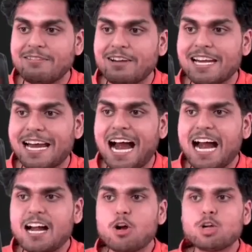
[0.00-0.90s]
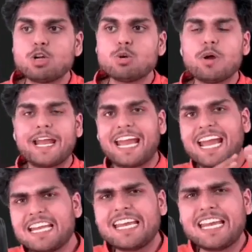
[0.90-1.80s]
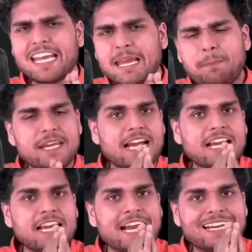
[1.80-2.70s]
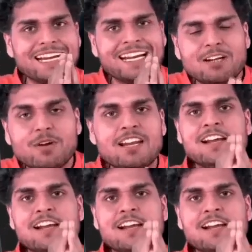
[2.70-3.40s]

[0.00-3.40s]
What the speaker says: add on to any API and it will